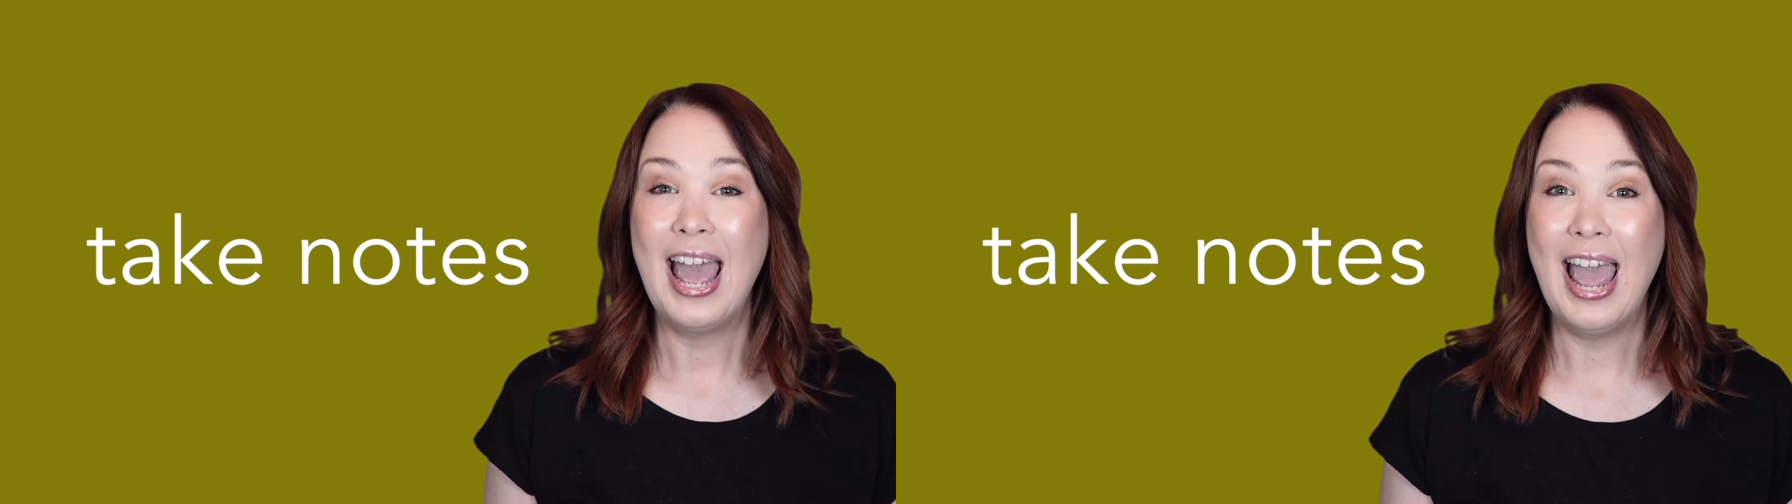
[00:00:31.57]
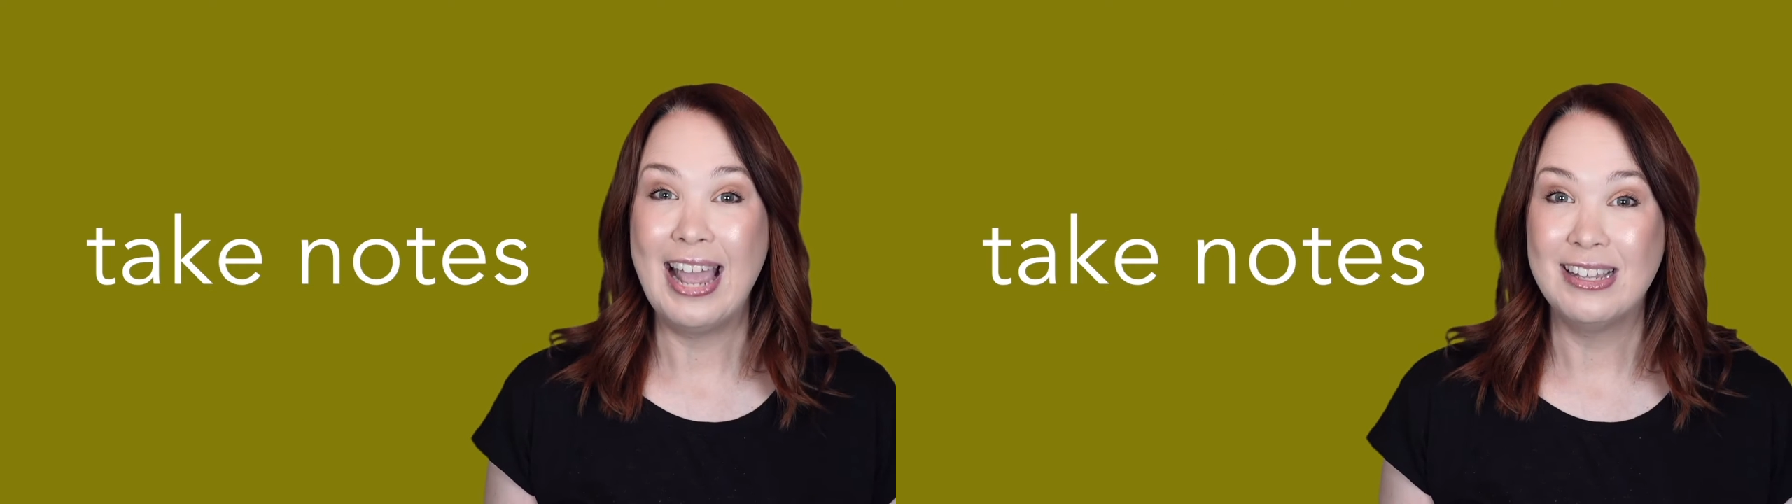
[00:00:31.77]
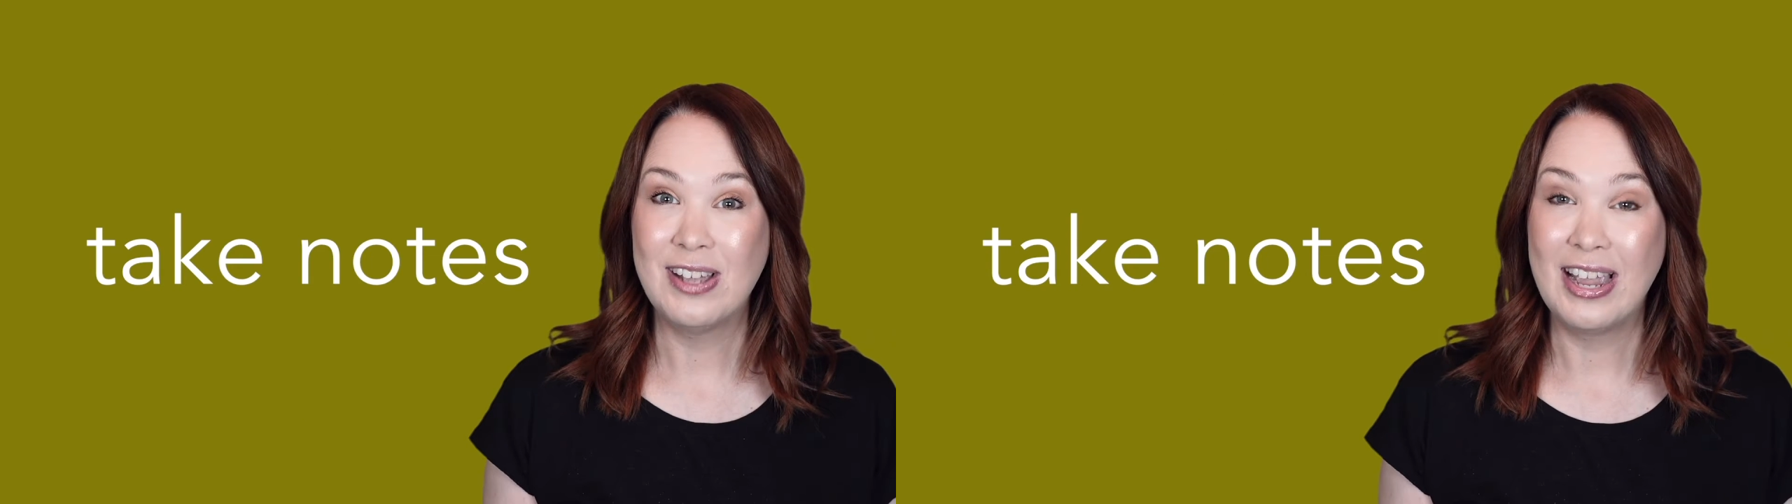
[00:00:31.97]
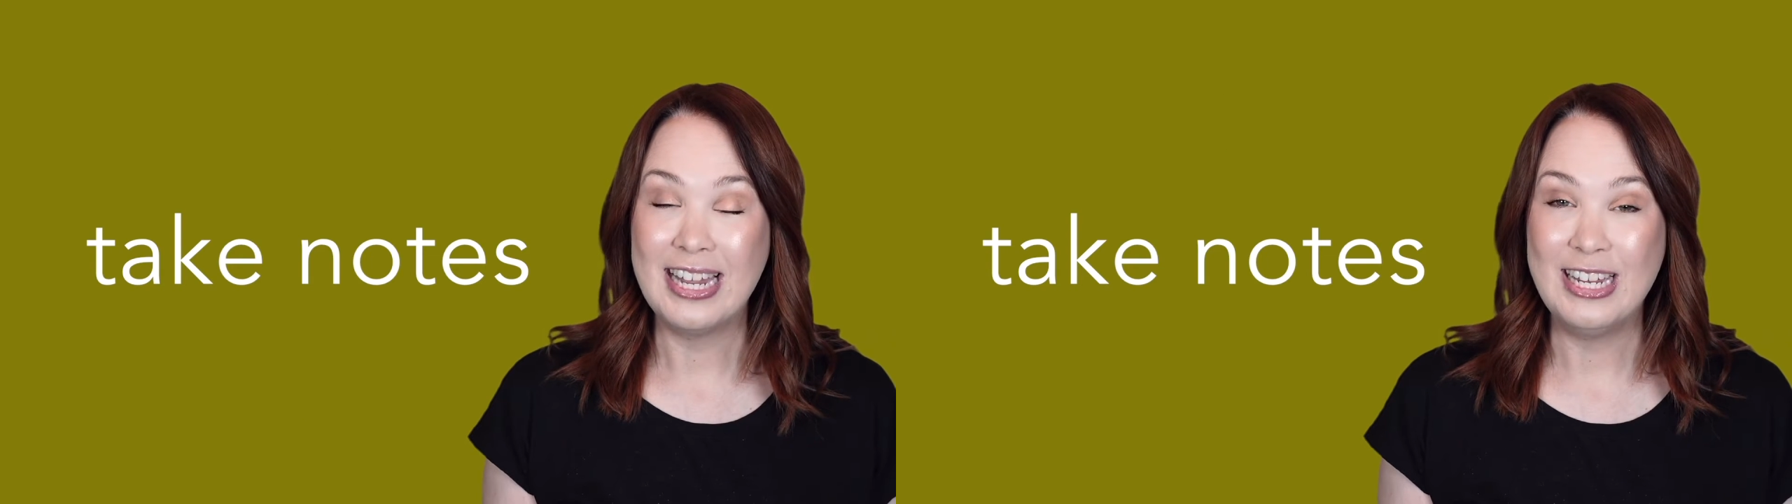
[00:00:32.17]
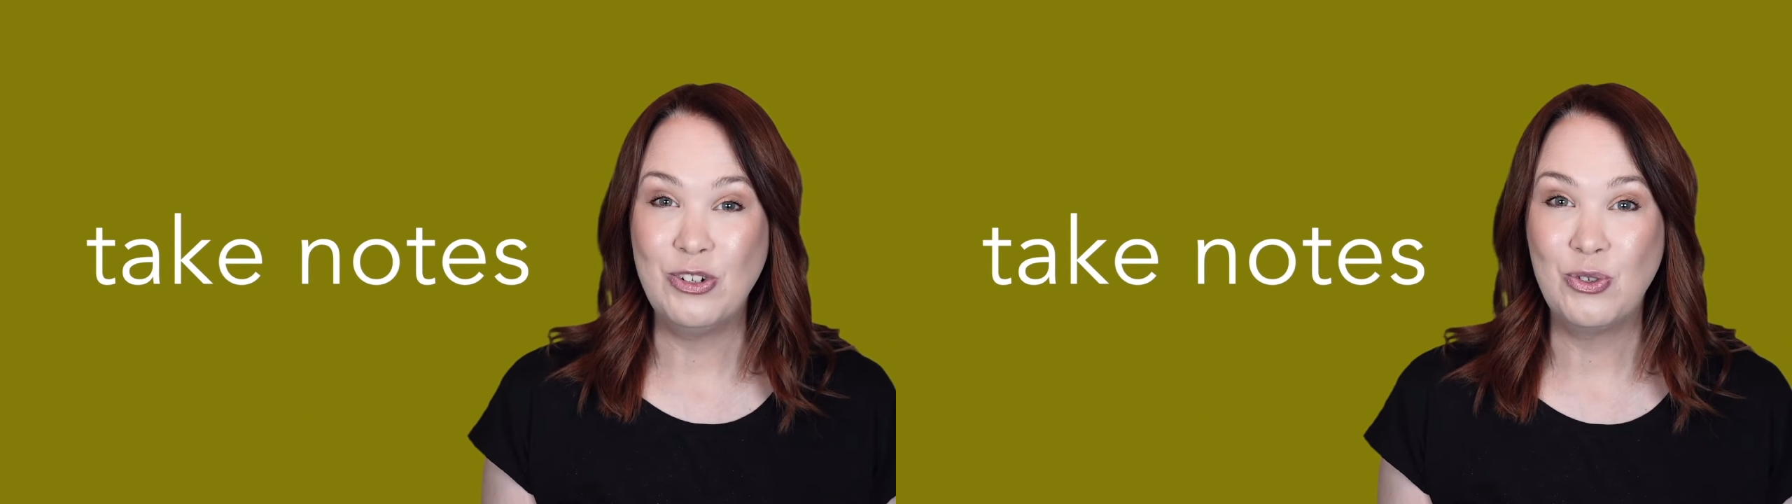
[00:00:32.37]
as I
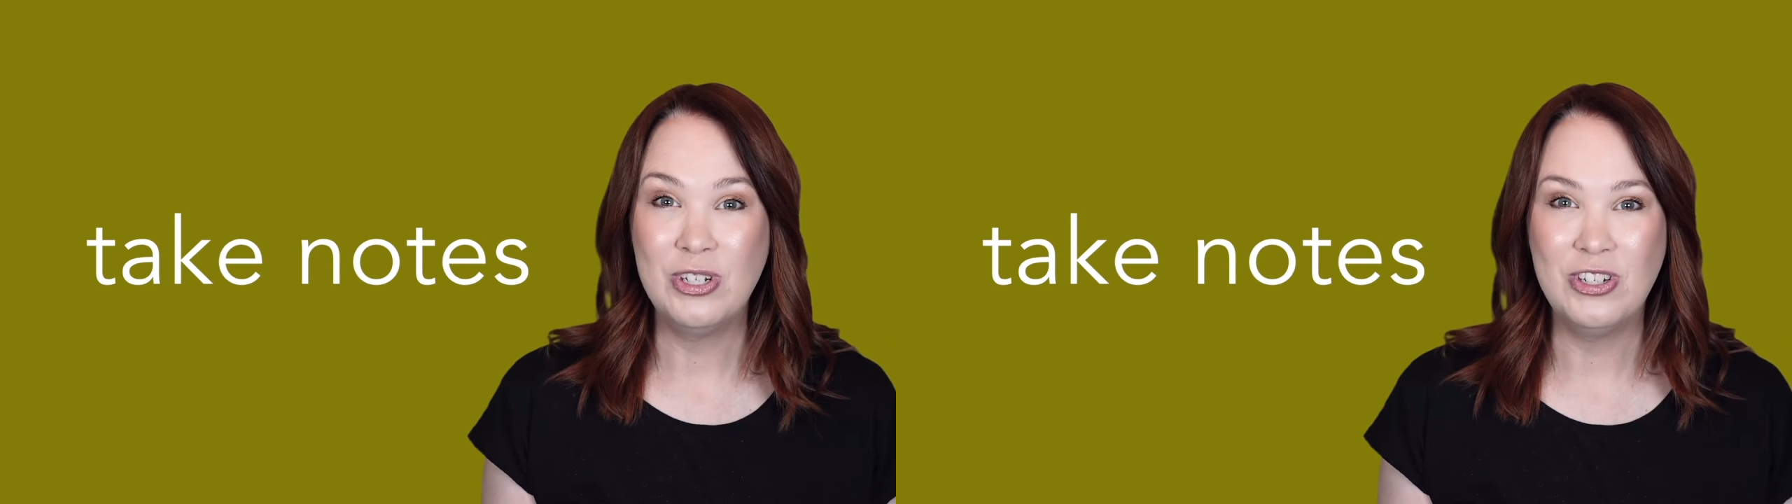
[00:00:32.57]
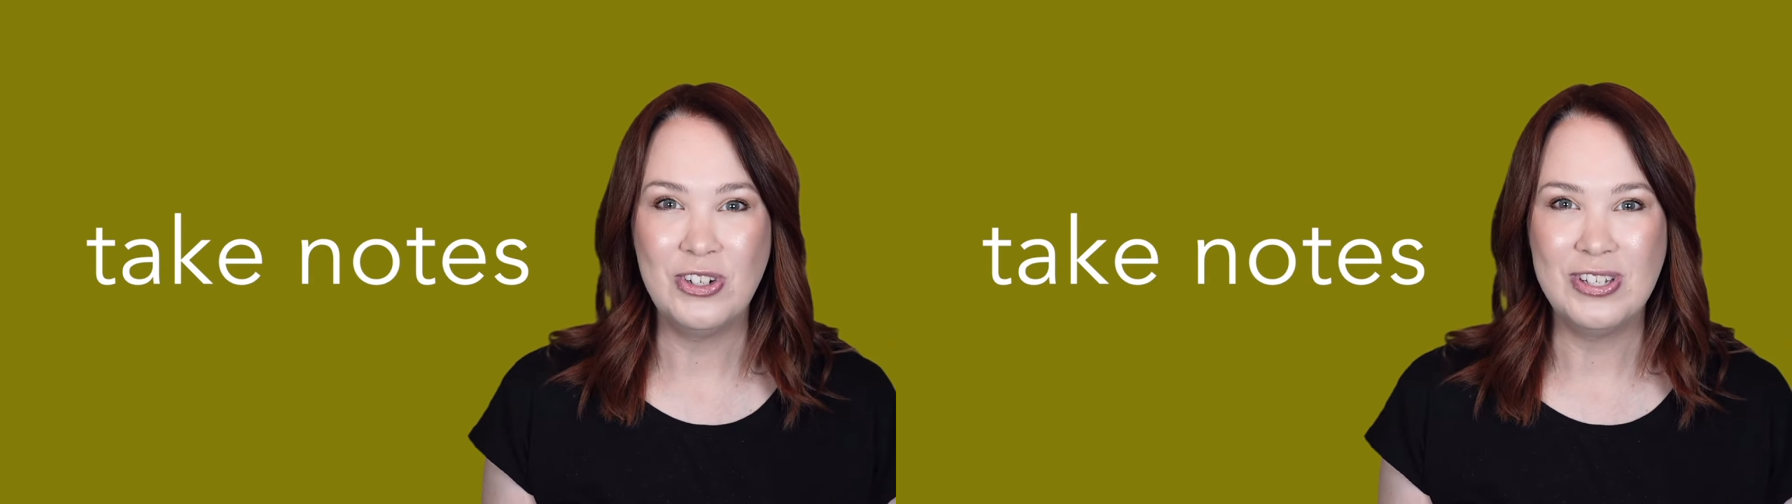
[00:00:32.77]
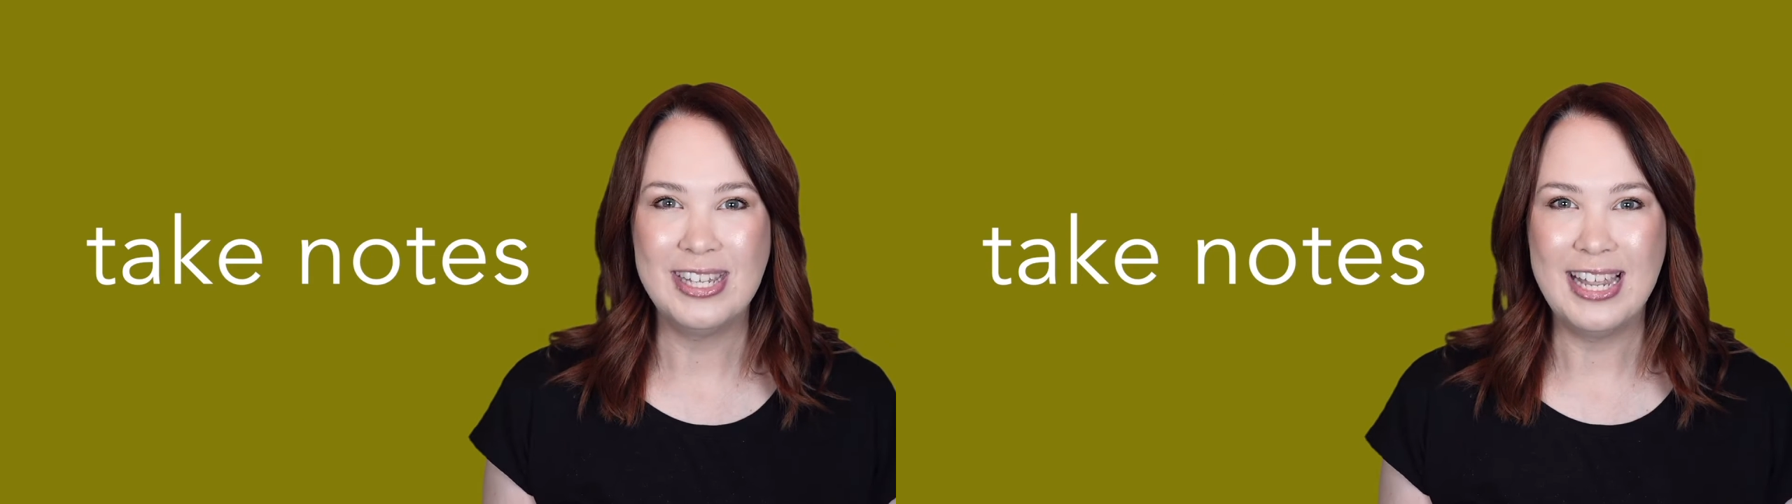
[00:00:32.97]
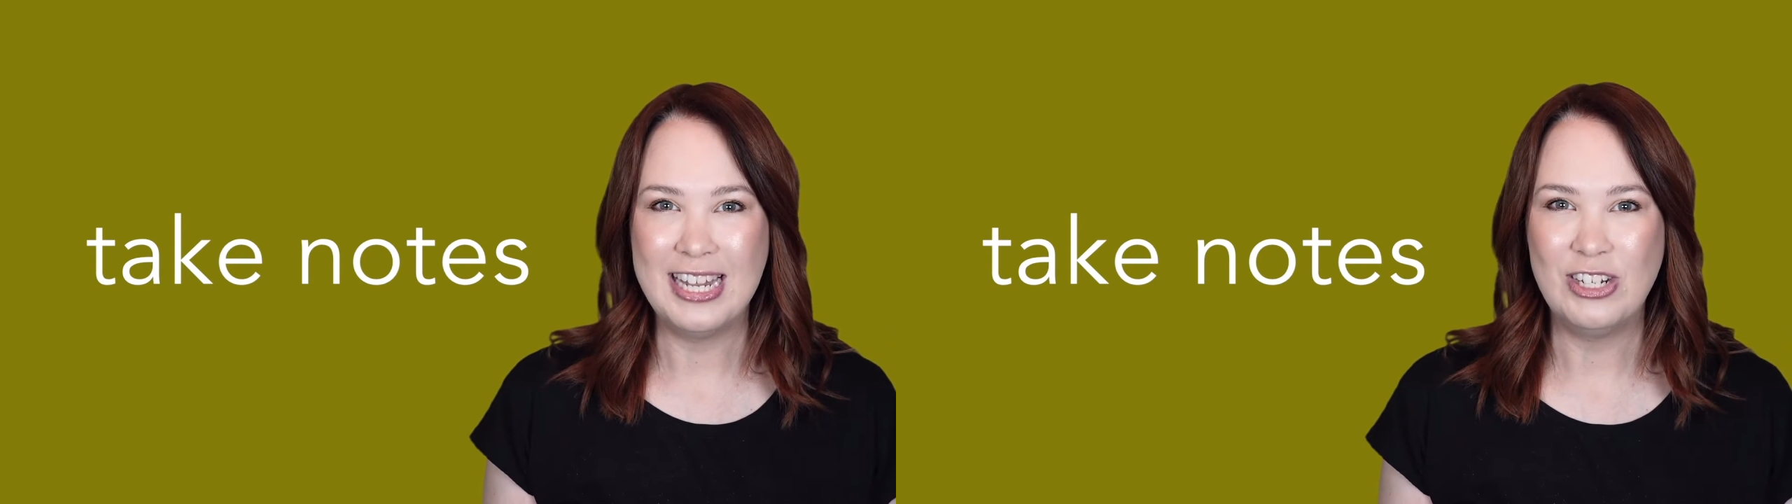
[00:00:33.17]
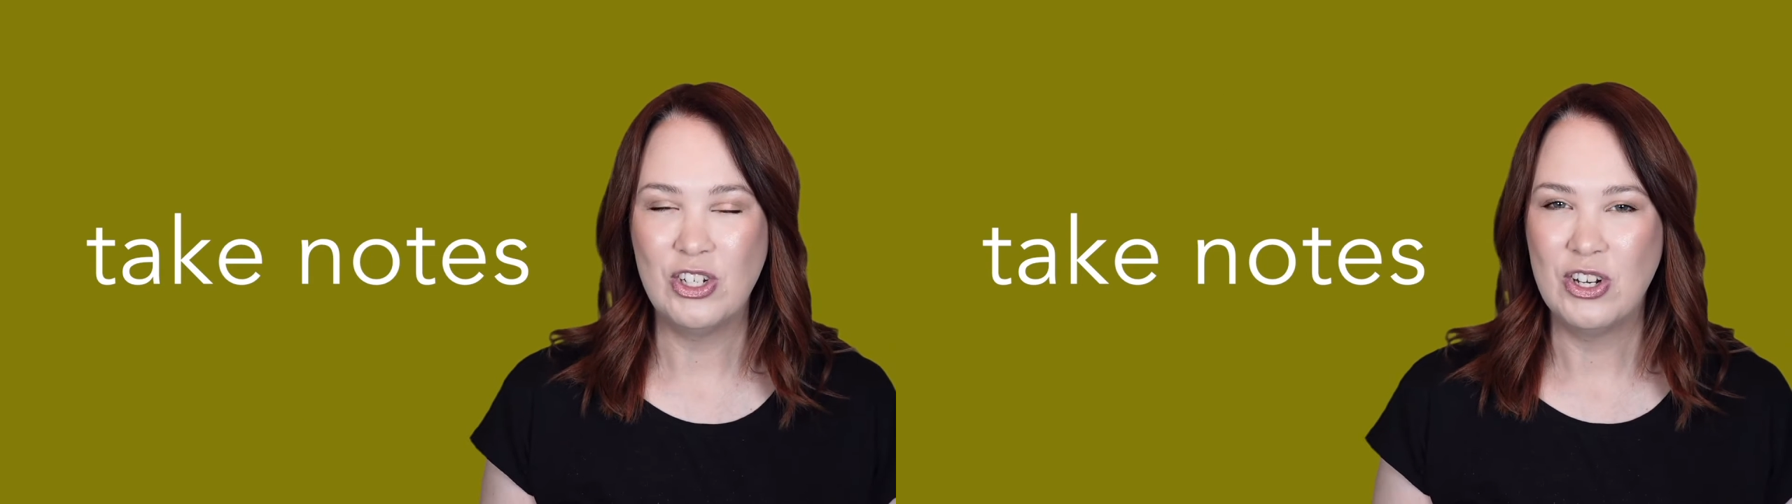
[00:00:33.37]
introduce
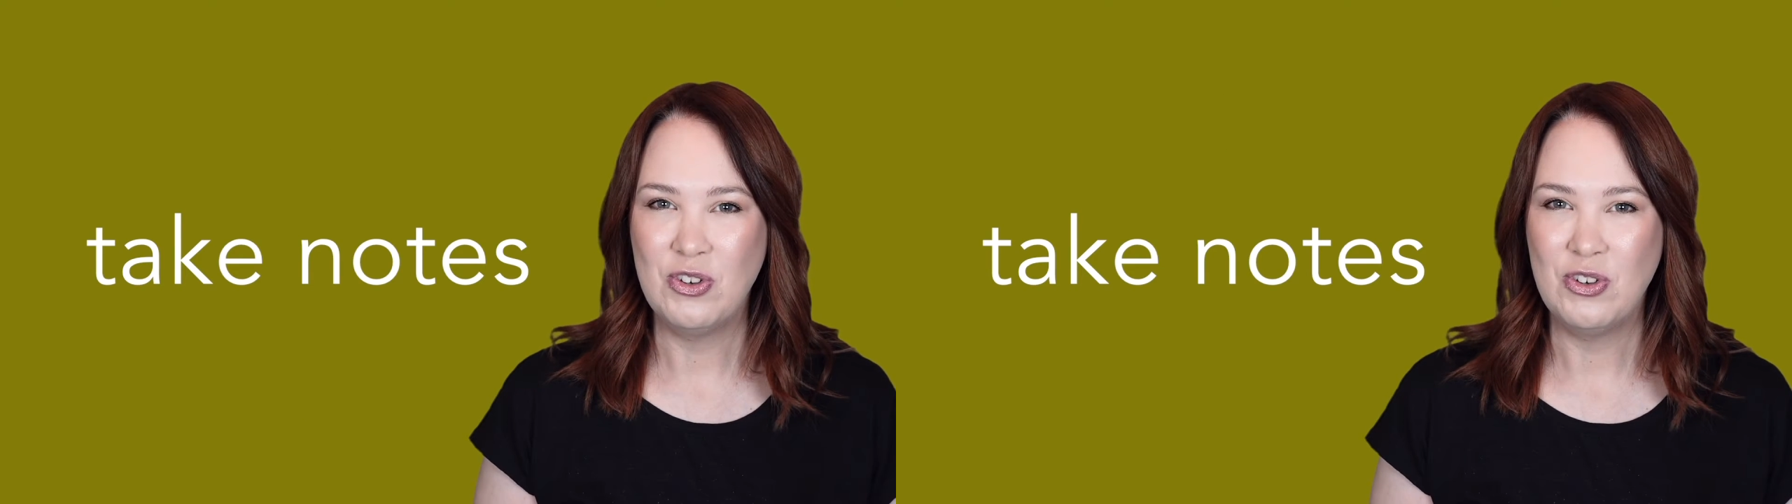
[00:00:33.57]
each